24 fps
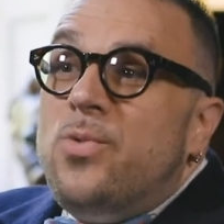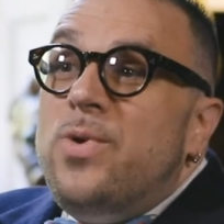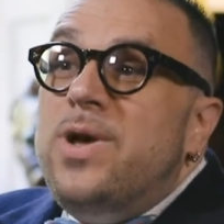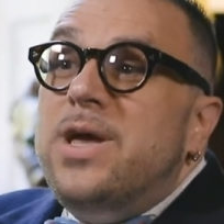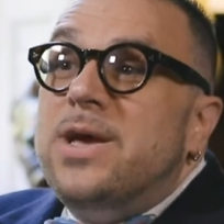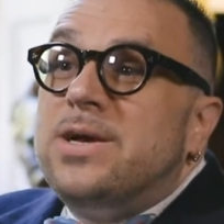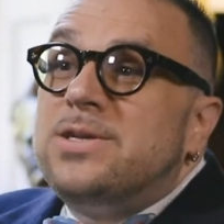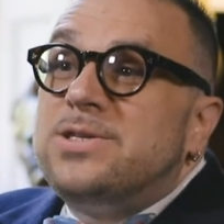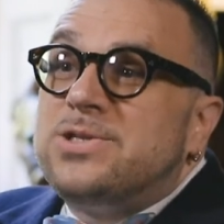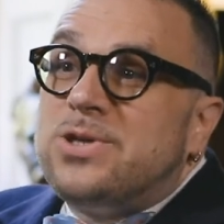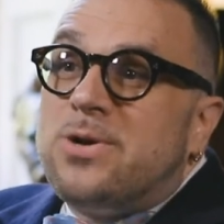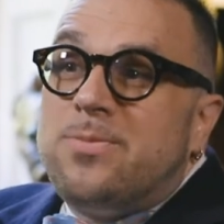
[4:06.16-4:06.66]
we
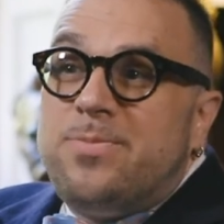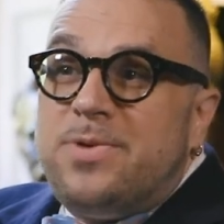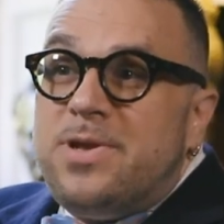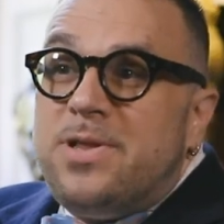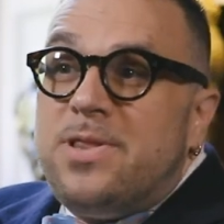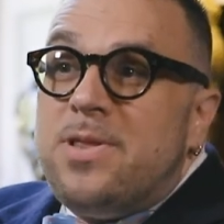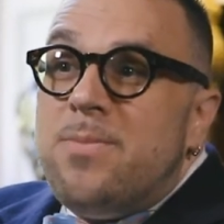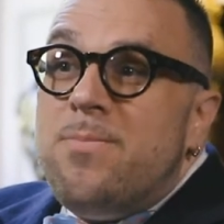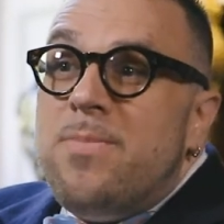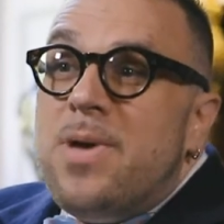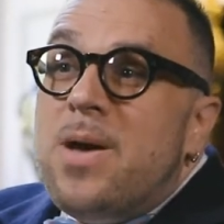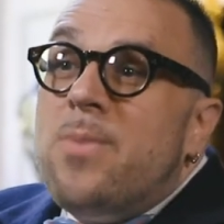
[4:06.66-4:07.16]
excerpted
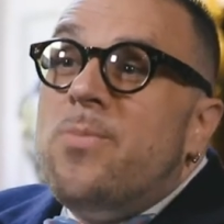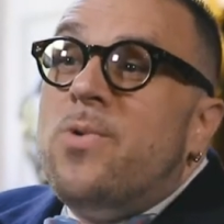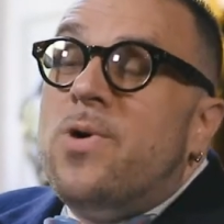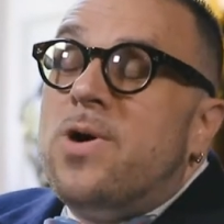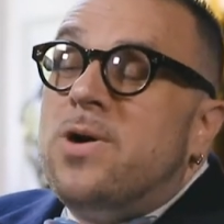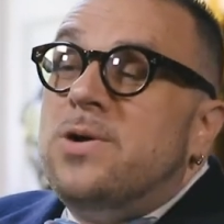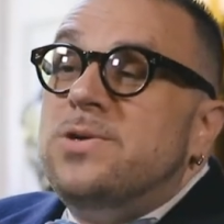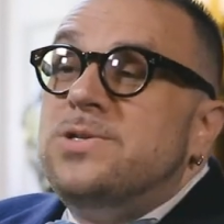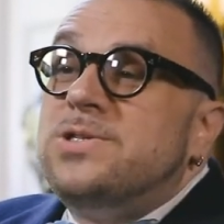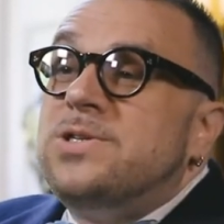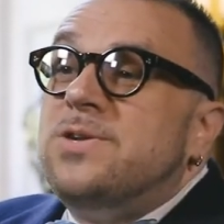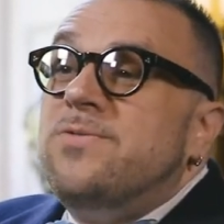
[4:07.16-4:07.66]
the
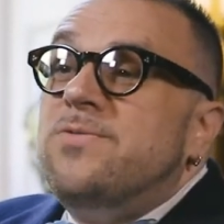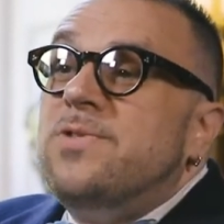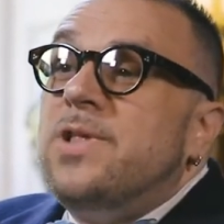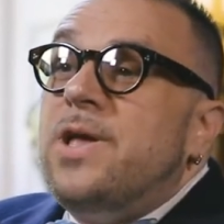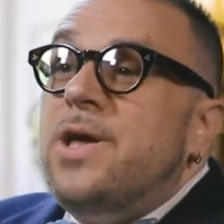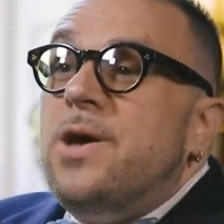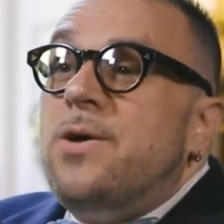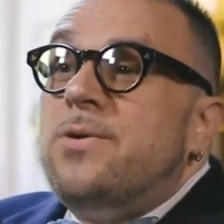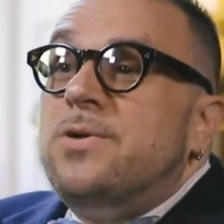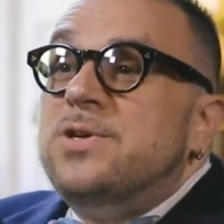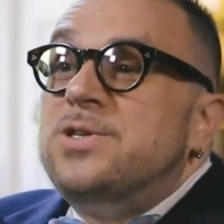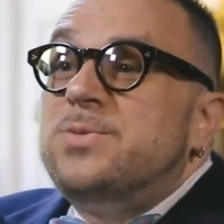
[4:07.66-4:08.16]
memoirs of
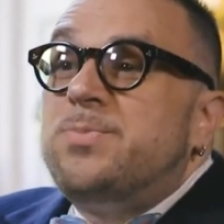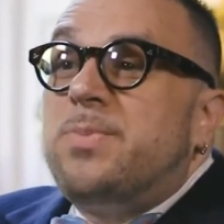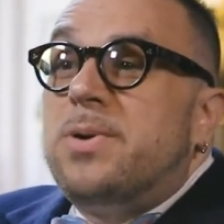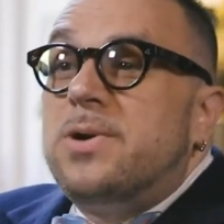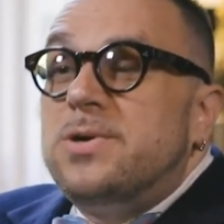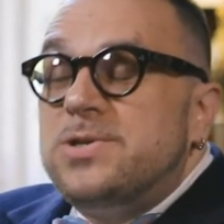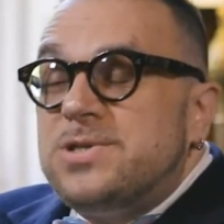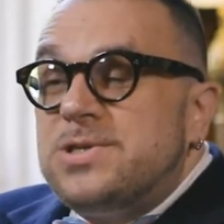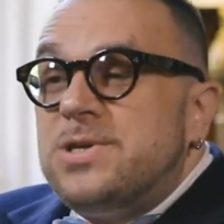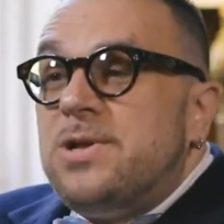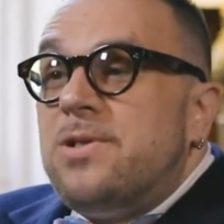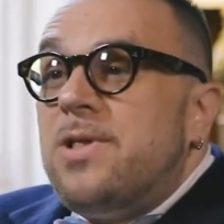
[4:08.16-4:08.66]
Leona's
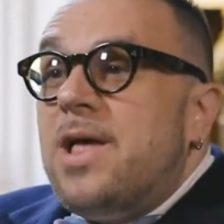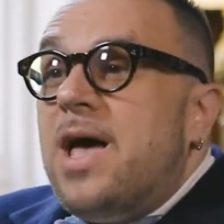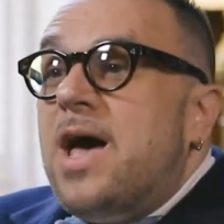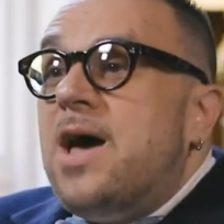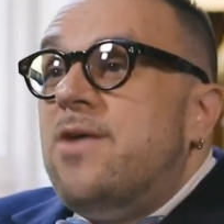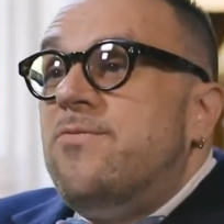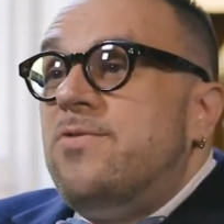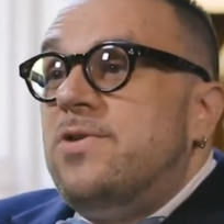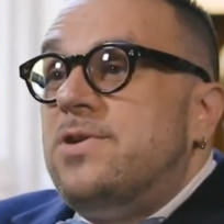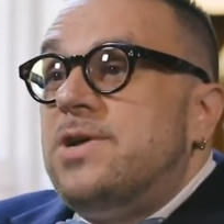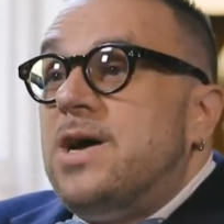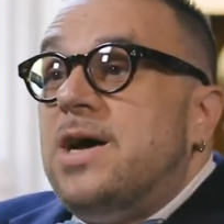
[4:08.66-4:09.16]
personal
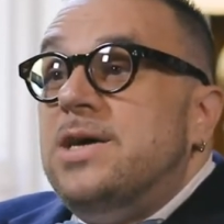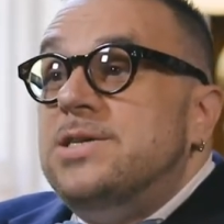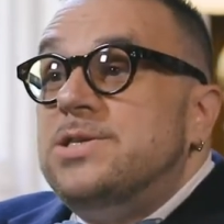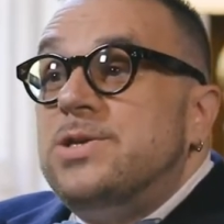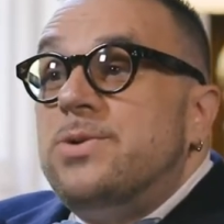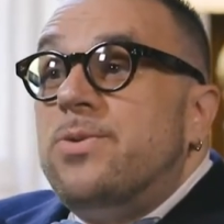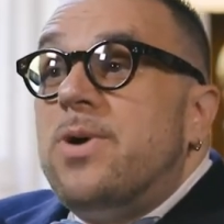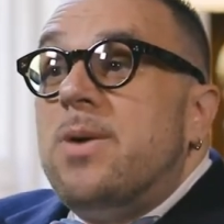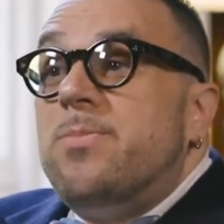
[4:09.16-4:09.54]
advertising